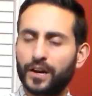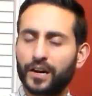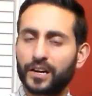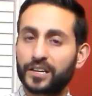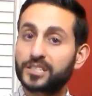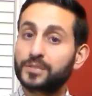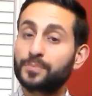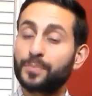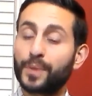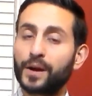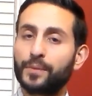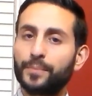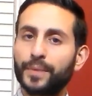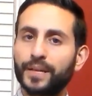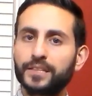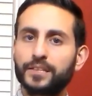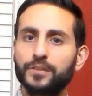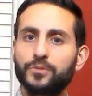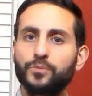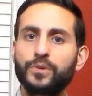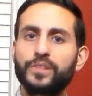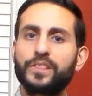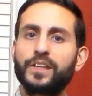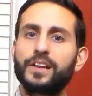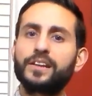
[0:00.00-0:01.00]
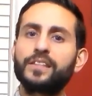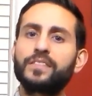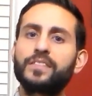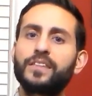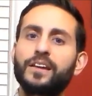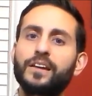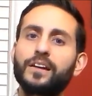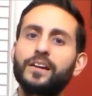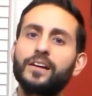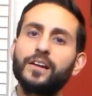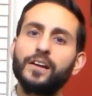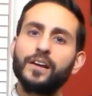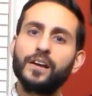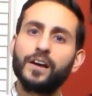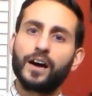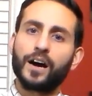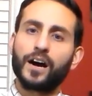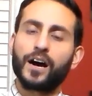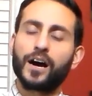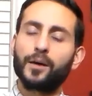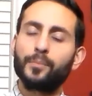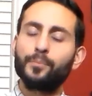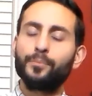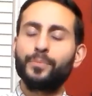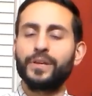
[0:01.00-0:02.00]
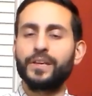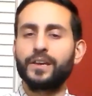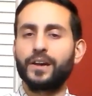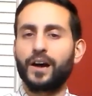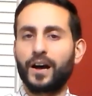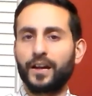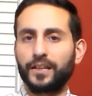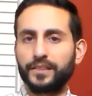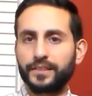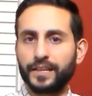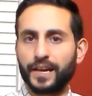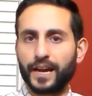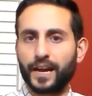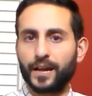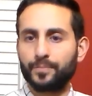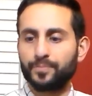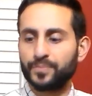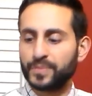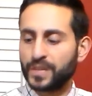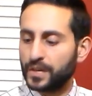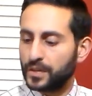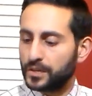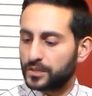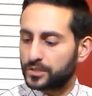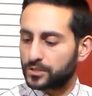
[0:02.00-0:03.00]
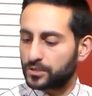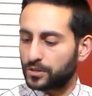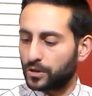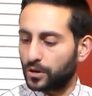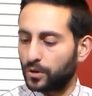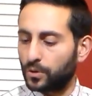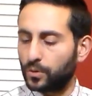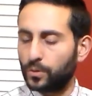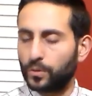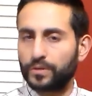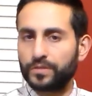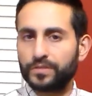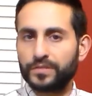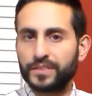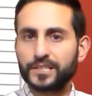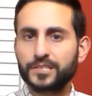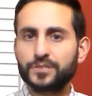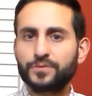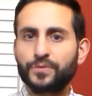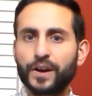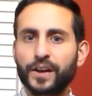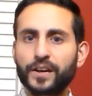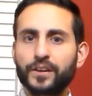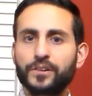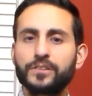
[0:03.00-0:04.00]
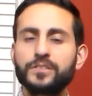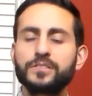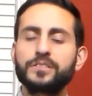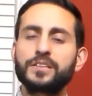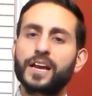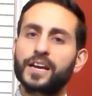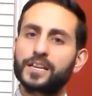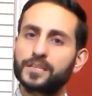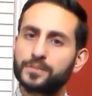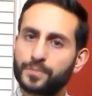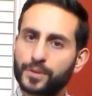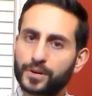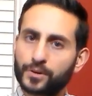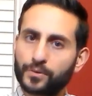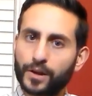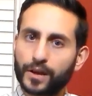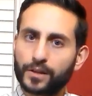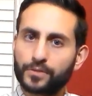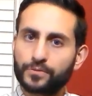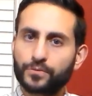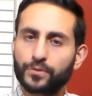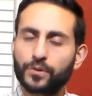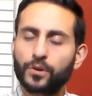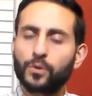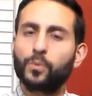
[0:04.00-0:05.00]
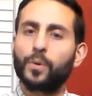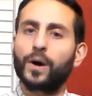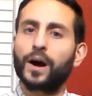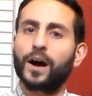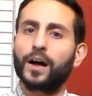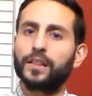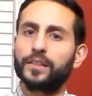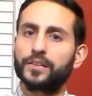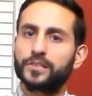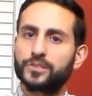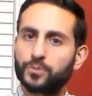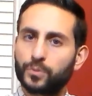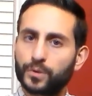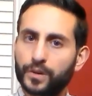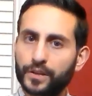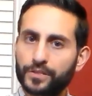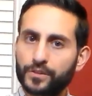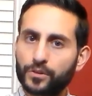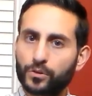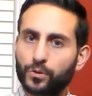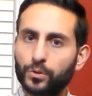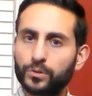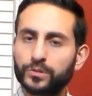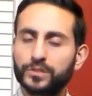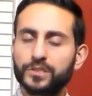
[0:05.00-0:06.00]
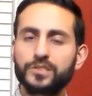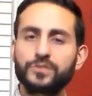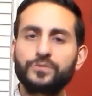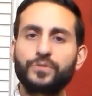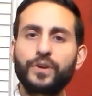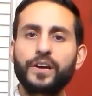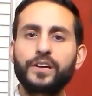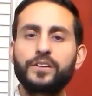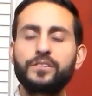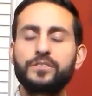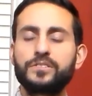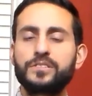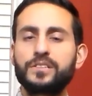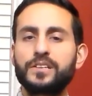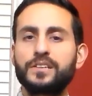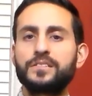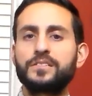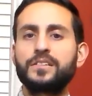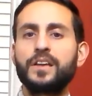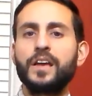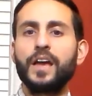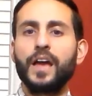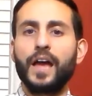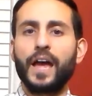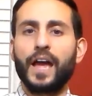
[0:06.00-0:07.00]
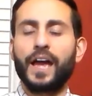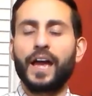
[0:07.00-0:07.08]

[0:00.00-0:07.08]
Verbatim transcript: uh, experimented with anything uh, beyond that. So this fragrance has been around for a while. It's one of their oldest fragrances.